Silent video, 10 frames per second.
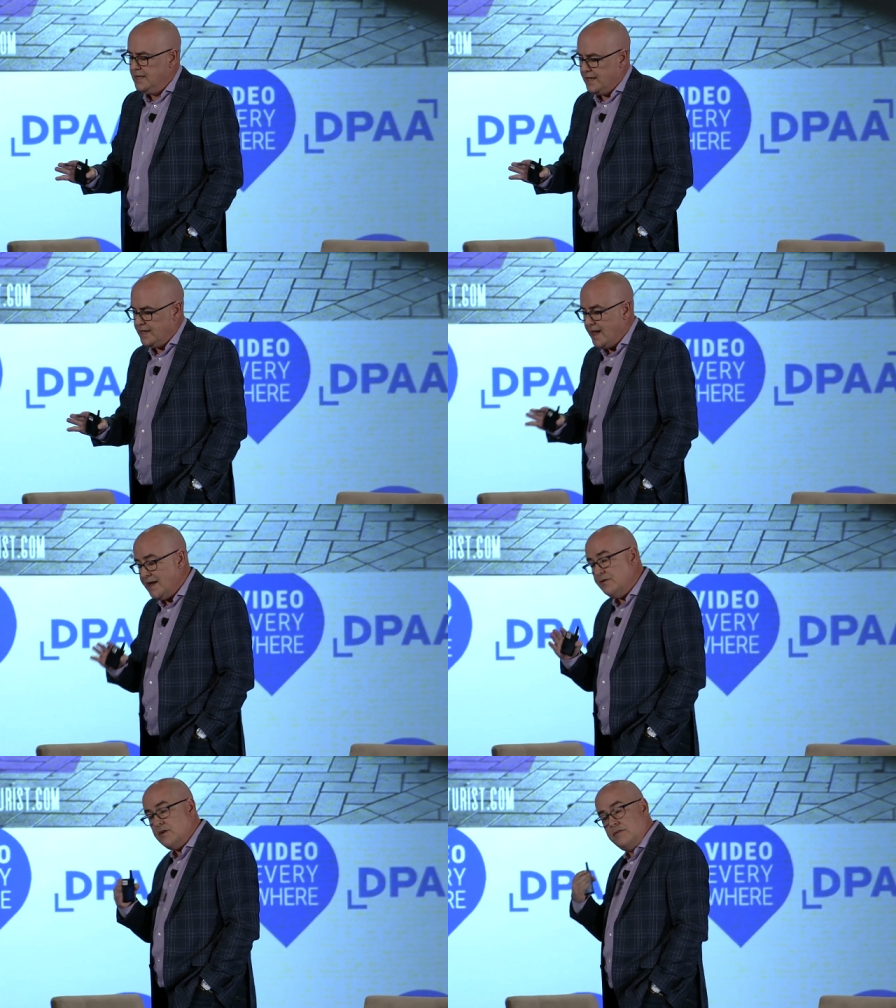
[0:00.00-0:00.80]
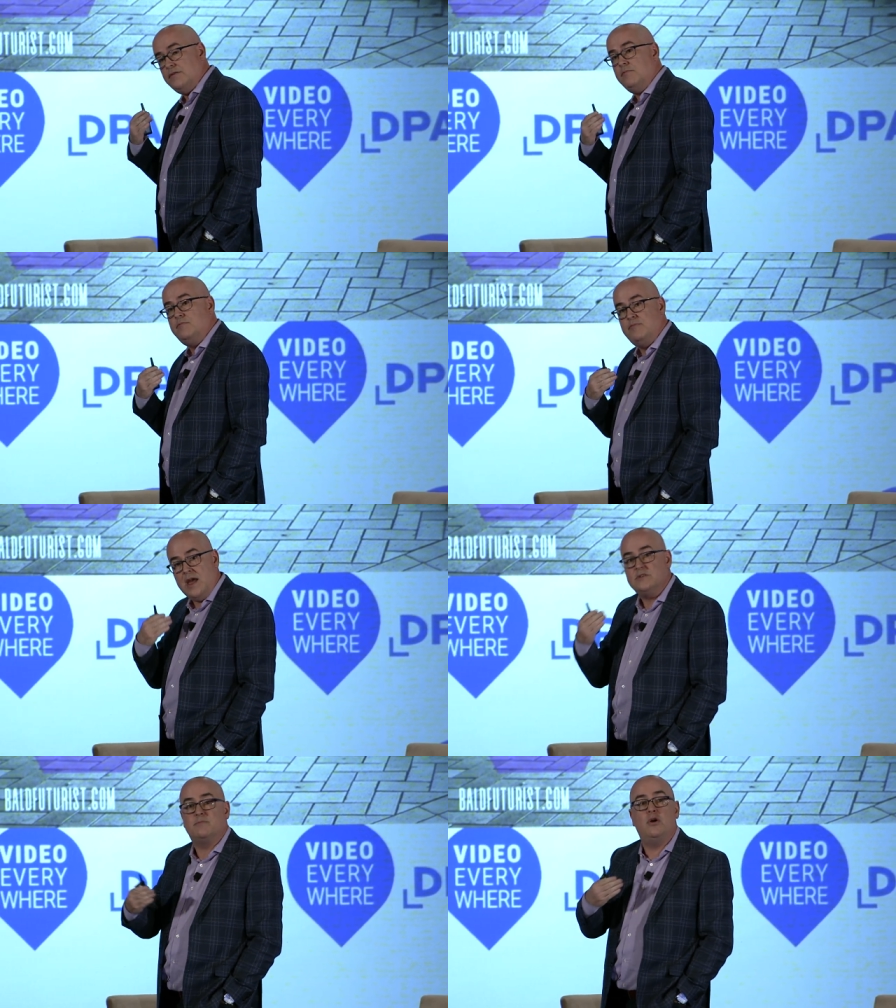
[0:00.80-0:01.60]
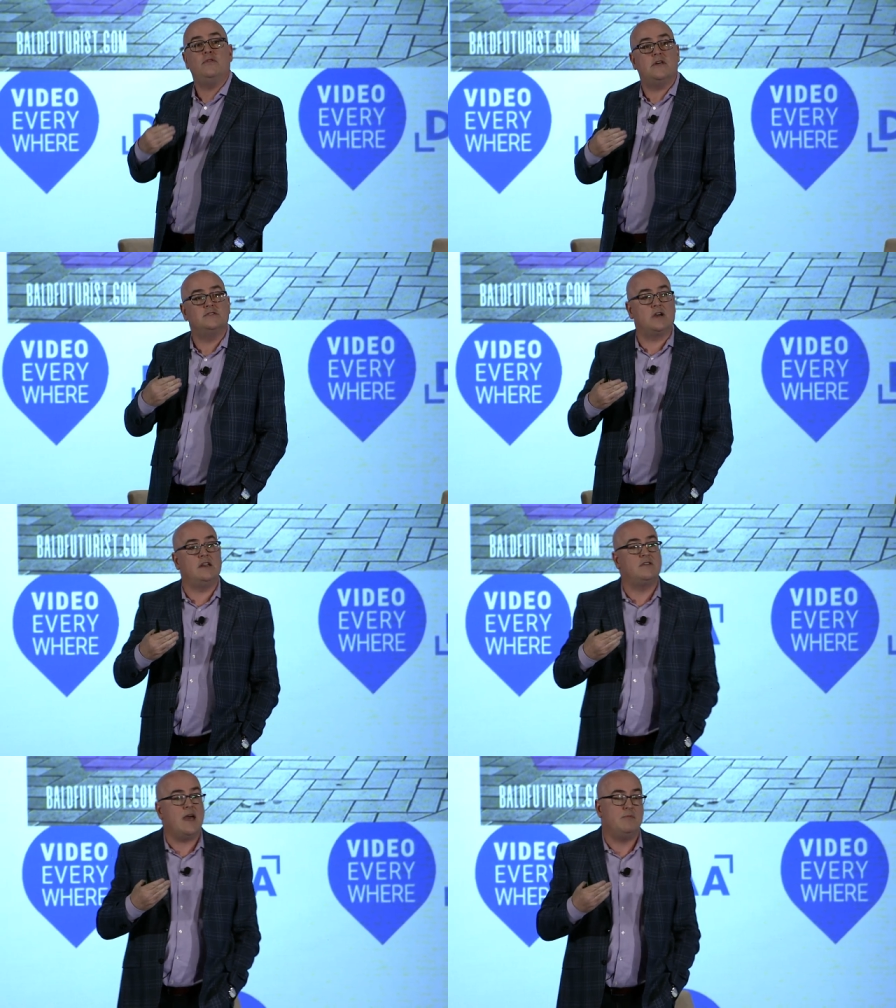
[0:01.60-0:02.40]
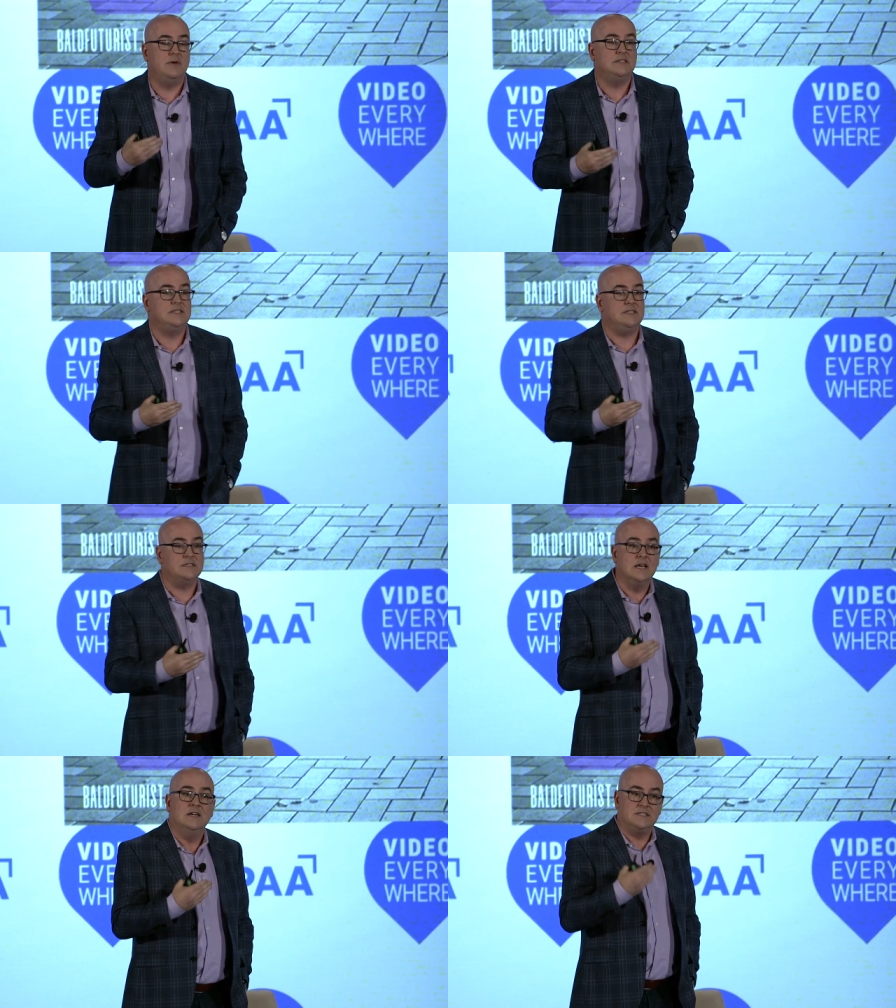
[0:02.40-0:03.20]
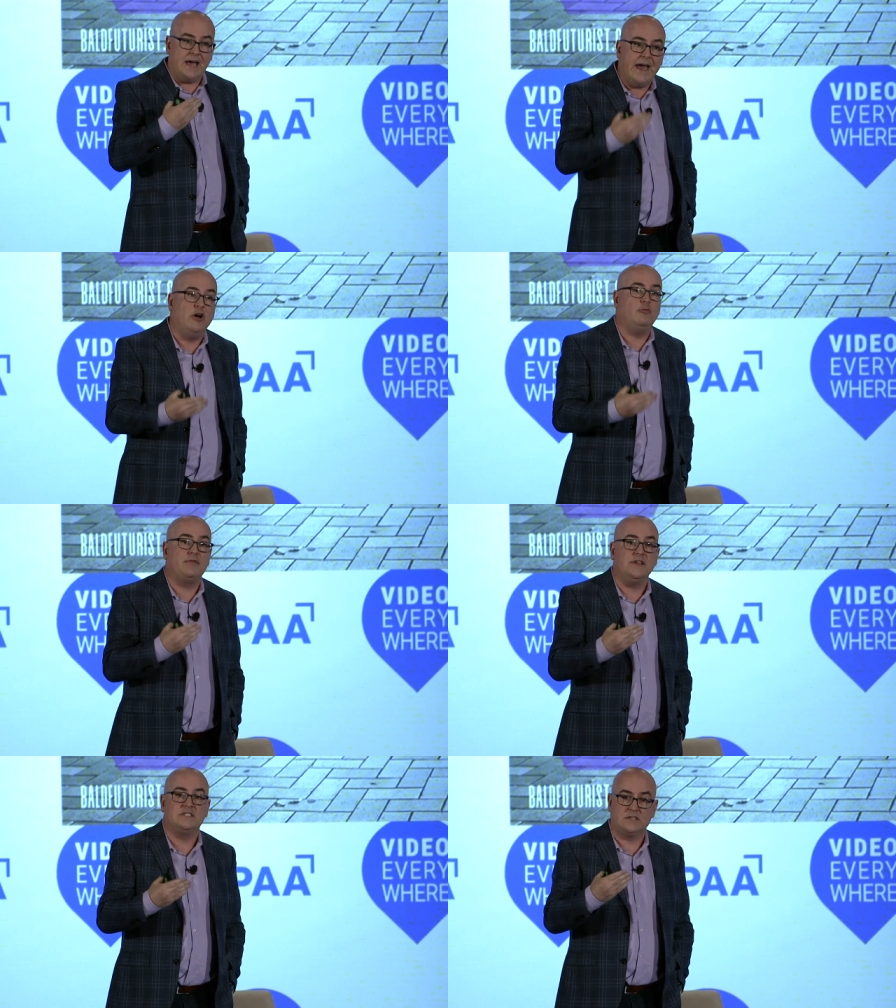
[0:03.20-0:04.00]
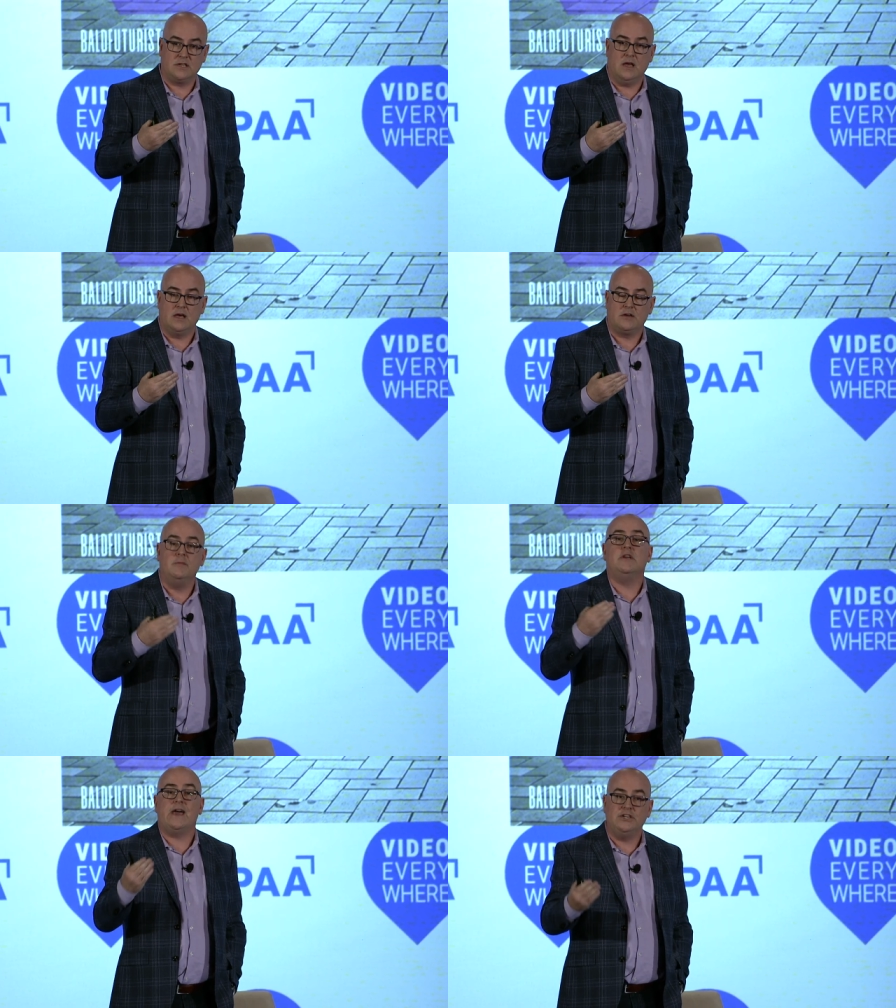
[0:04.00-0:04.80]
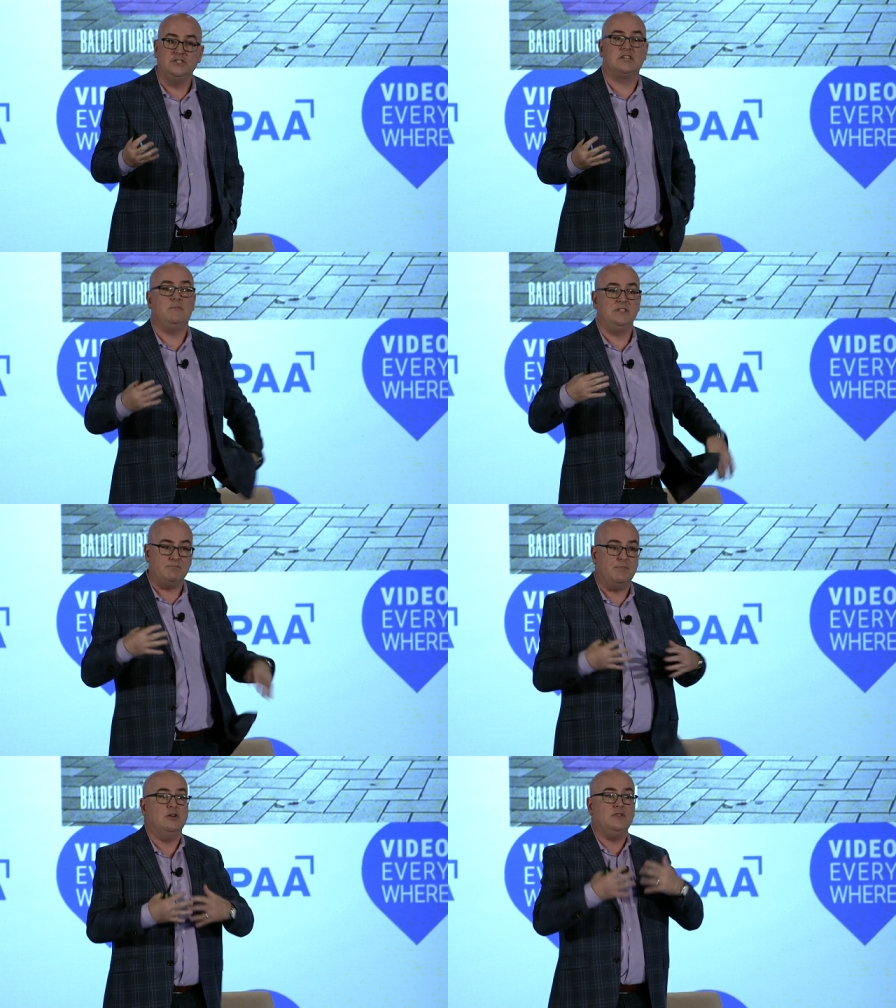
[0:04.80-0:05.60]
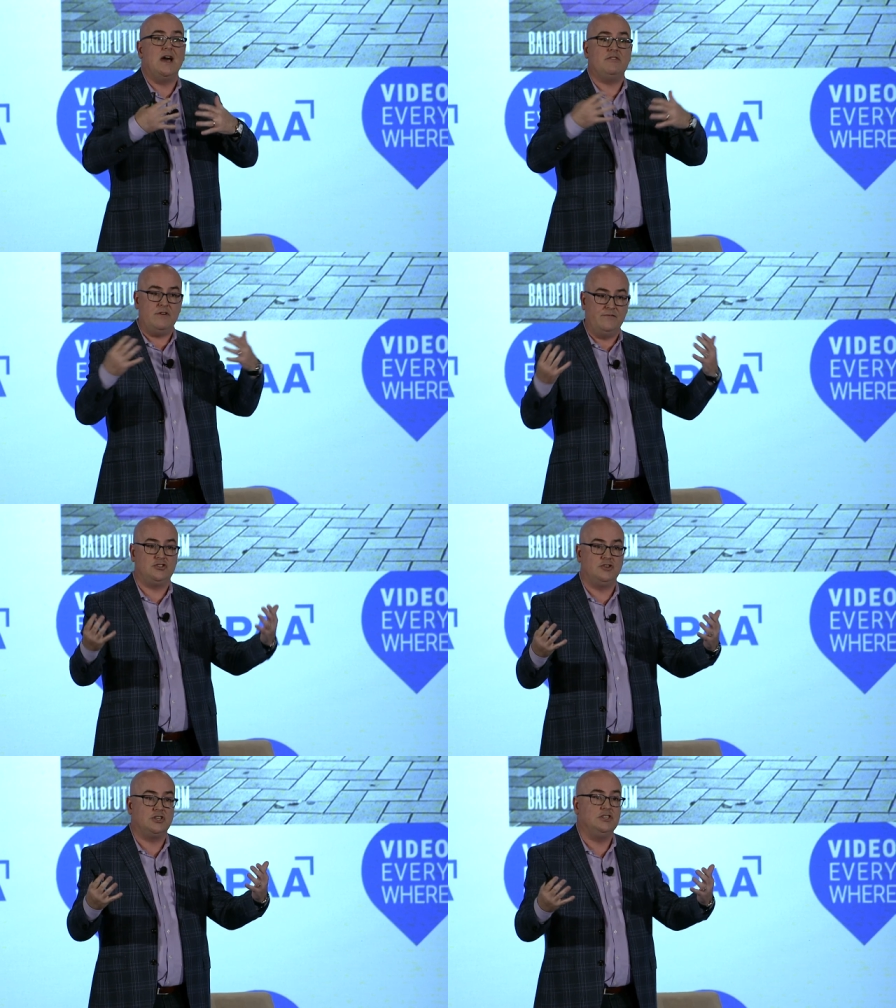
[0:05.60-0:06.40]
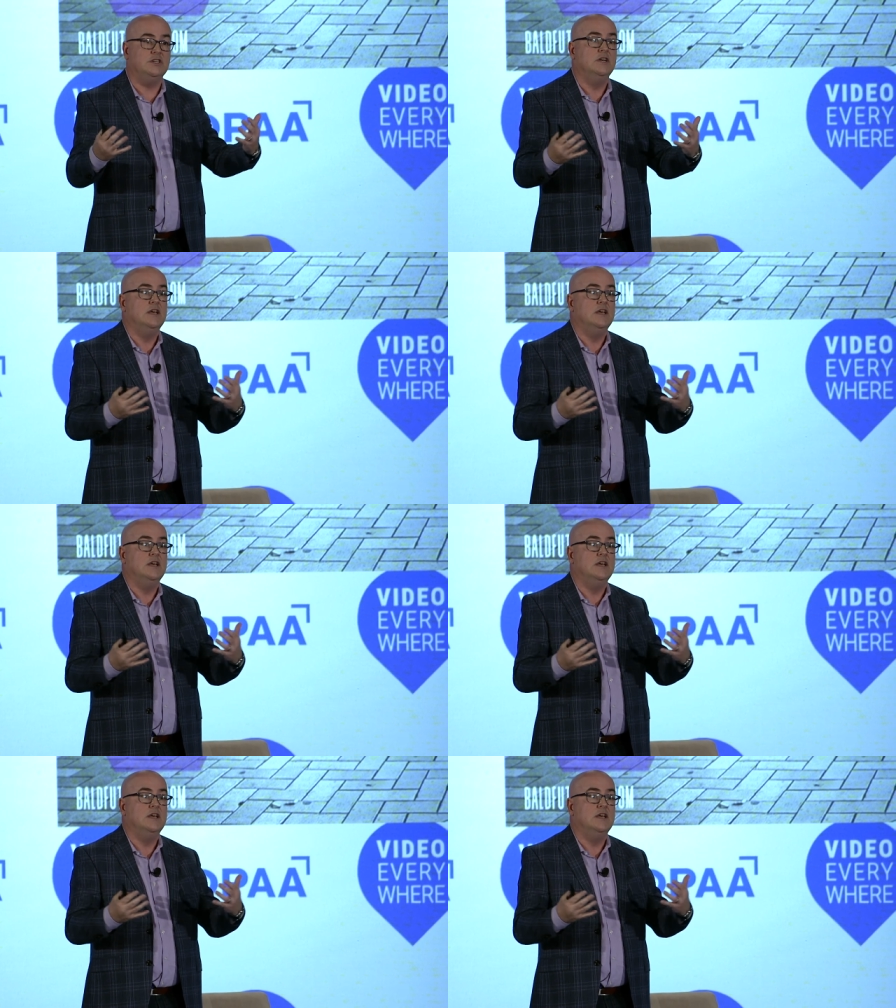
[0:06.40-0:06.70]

Uh, and being able to put those kind of capabilities to help these uh, communications companies build out their infrastructure